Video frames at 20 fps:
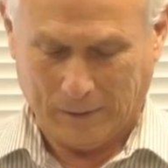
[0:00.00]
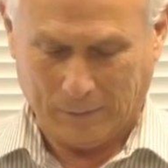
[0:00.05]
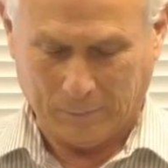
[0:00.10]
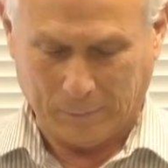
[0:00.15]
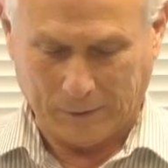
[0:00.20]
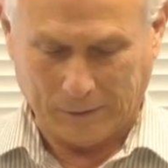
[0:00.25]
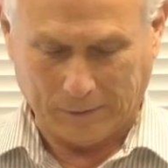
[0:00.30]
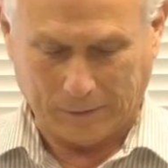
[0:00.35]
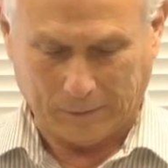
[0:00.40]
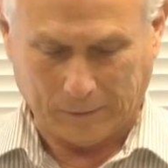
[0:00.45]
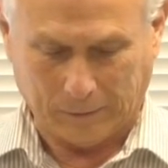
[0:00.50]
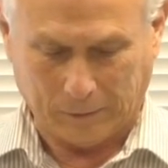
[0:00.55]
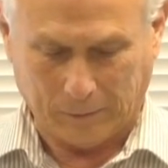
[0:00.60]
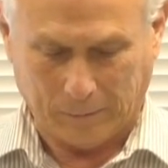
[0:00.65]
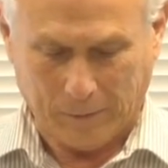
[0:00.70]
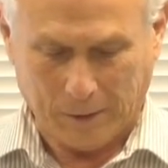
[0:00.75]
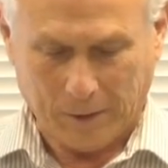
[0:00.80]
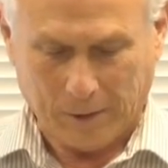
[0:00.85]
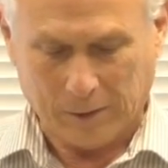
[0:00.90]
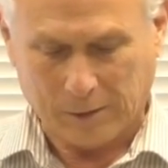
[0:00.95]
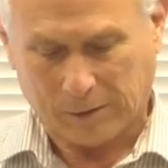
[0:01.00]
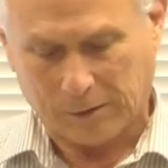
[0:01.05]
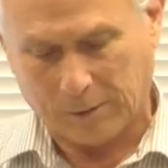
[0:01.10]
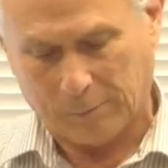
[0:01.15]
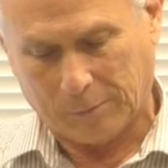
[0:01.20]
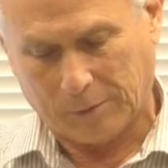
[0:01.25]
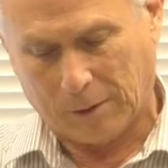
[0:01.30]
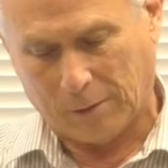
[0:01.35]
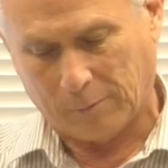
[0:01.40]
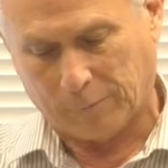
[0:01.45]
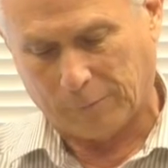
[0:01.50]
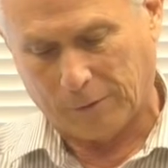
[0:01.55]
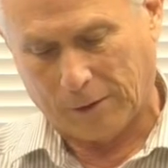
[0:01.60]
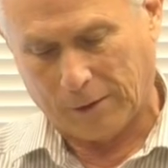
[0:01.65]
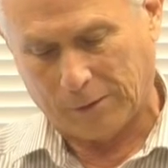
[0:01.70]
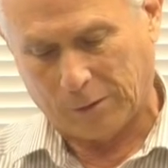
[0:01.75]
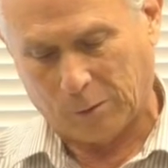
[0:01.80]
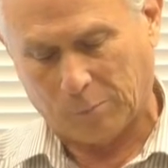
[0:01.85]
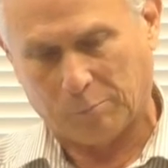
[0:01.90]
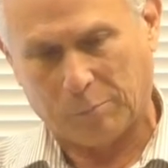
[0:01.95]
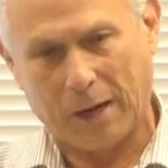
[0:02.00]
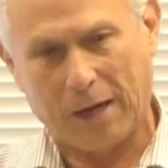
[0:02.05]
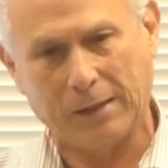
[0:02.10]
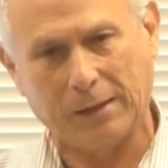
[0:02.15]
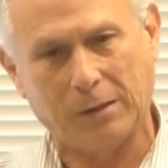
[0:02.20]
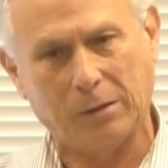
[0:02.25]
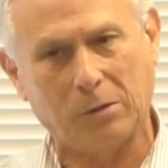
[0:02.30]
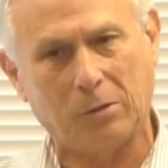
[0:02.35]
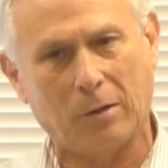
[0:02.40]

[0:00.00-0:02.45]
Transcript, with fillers: but uh, you sometimes feel like you're banging